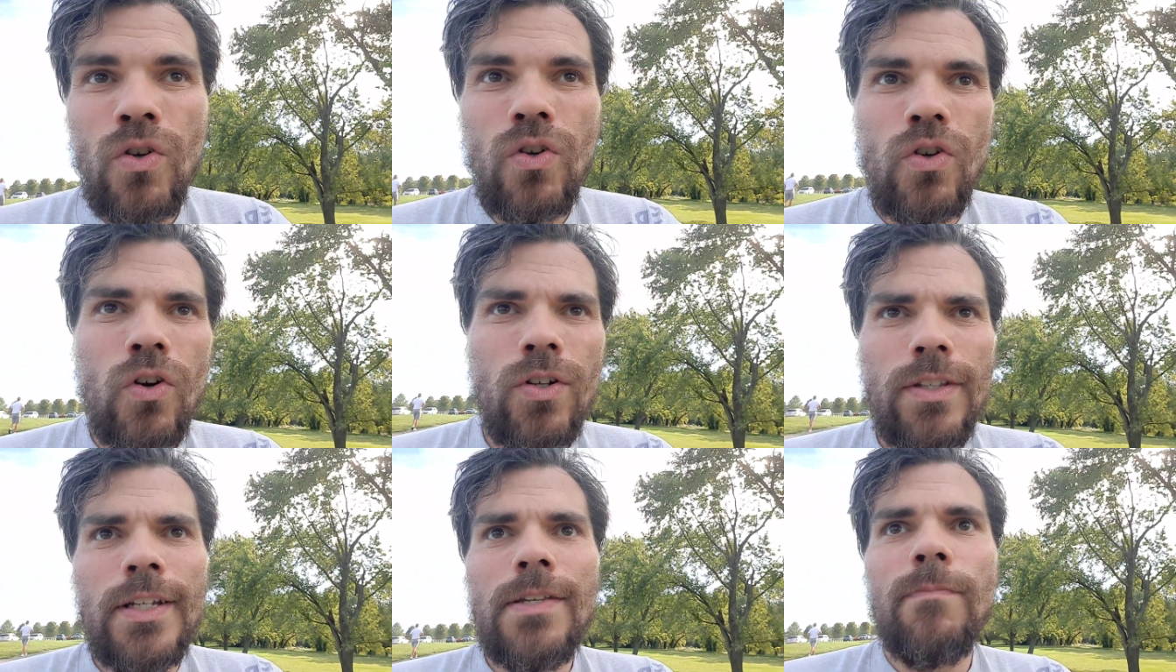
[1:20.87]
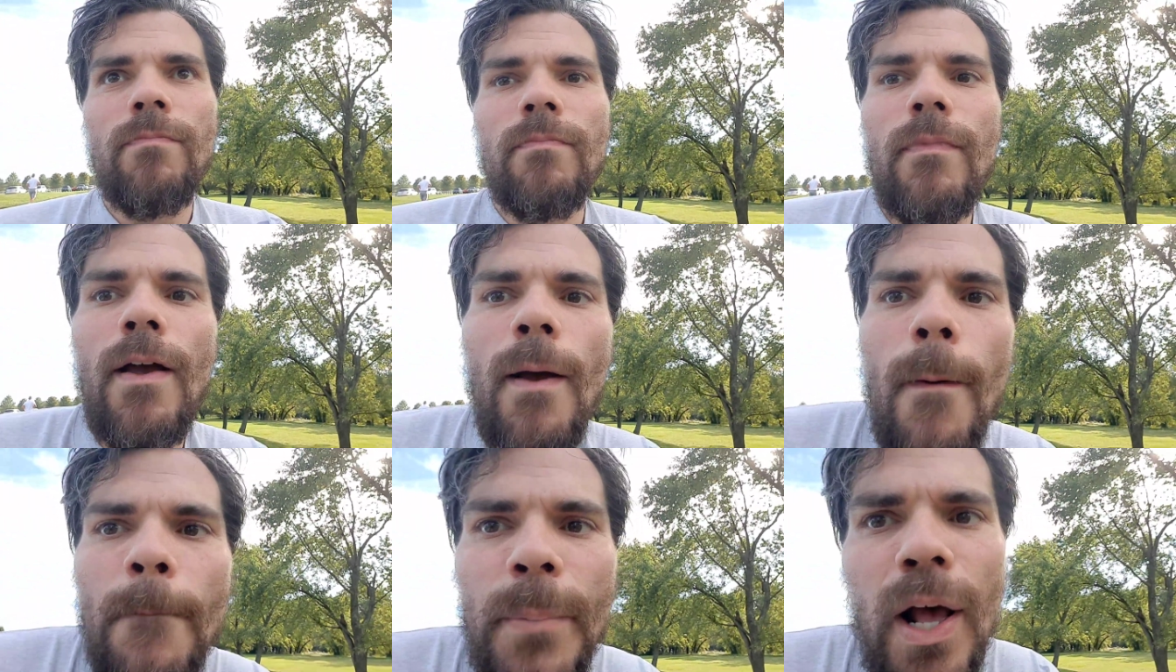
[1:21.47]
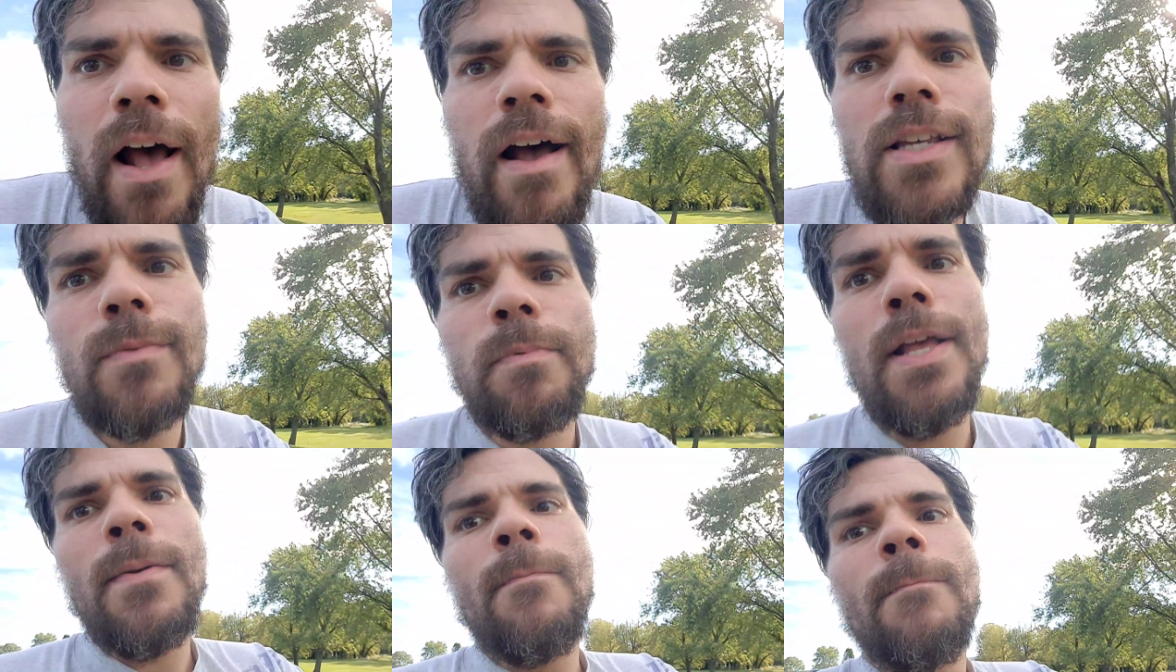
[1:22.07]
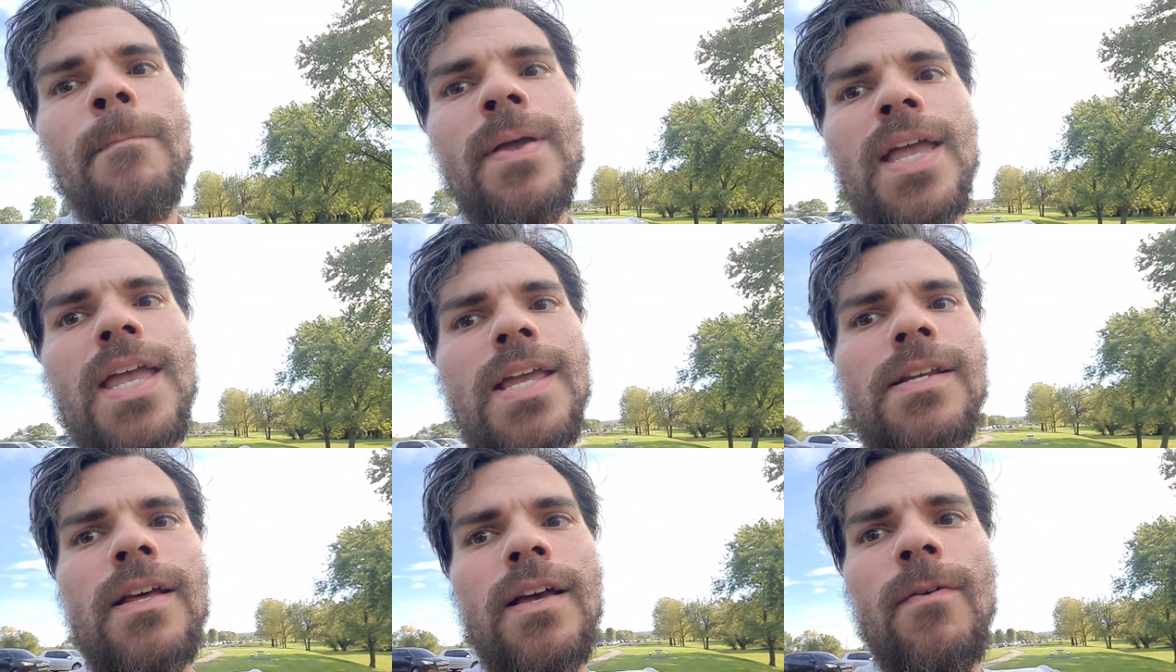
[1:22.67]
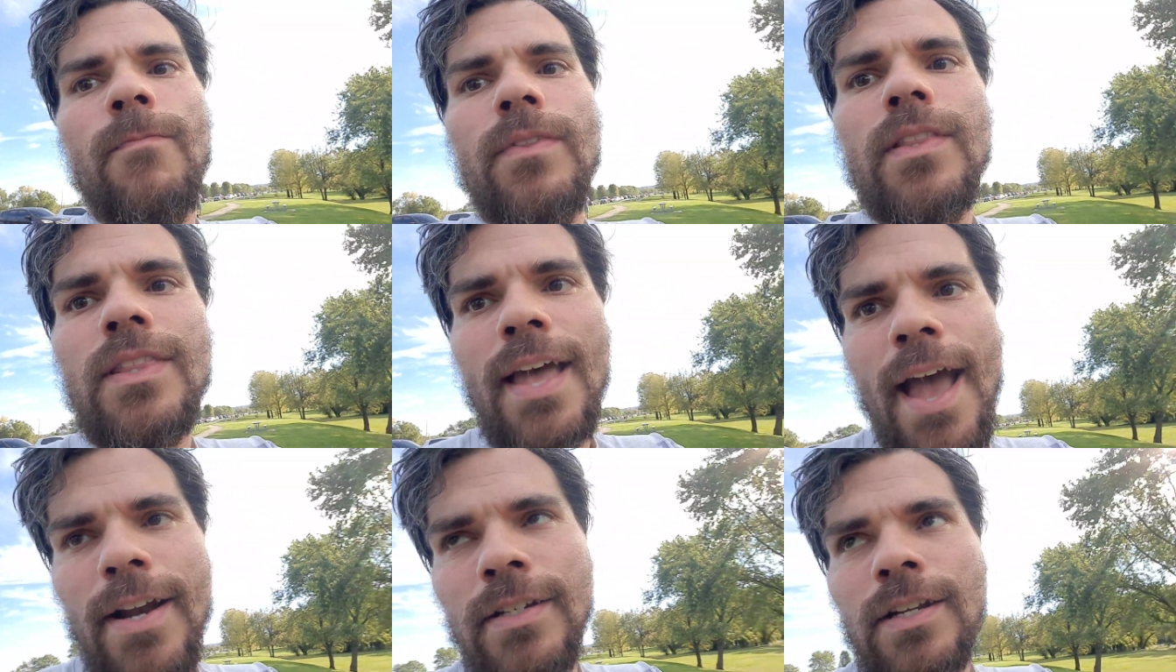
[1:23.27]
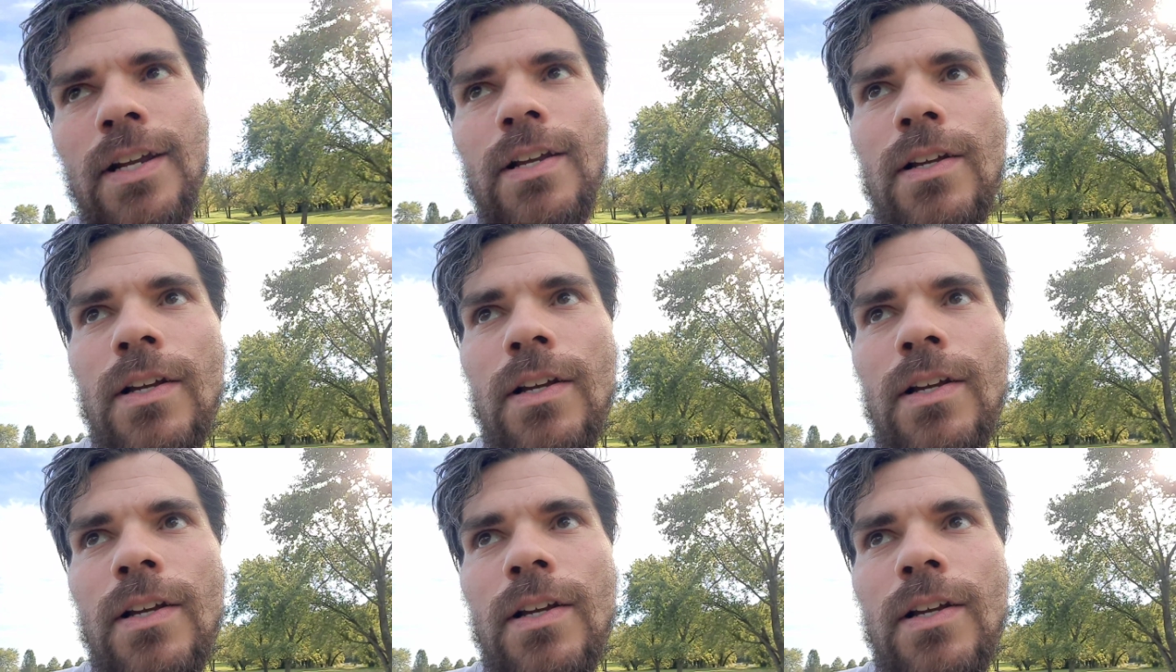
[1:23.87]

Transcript: could this possibly mean that